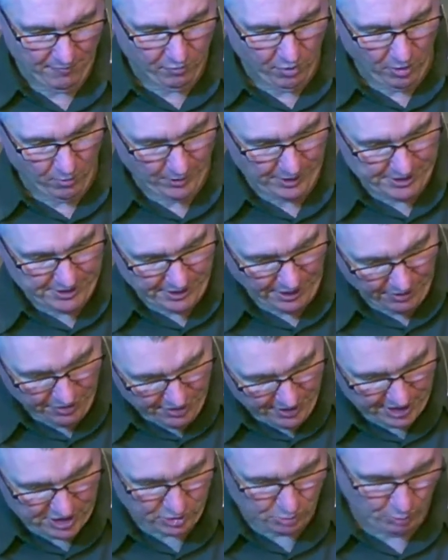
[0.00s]
of what we see
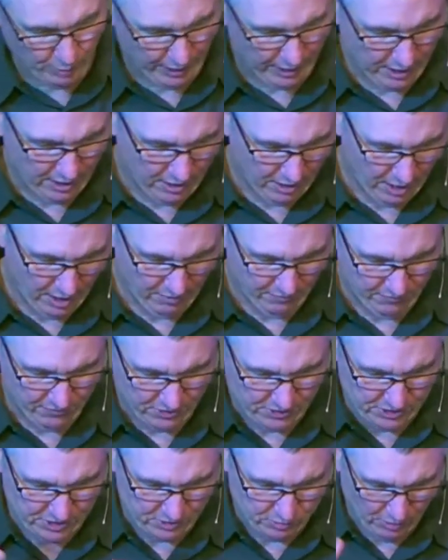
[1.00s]
this week and
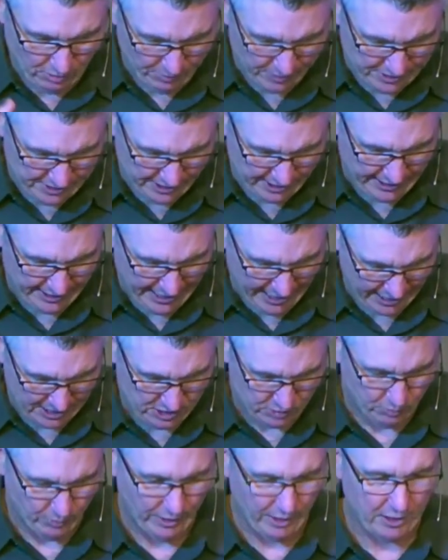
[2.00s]
versus what we see
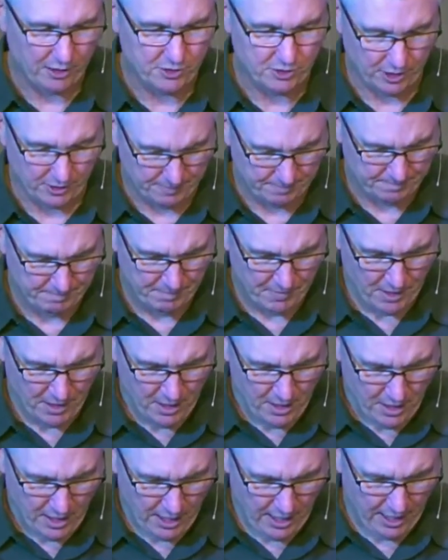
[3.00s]
next week. So
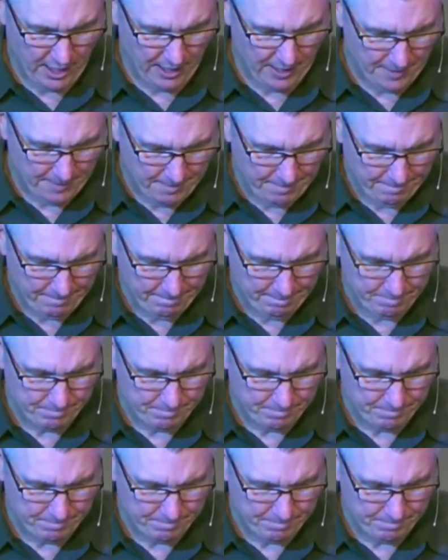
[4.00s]
look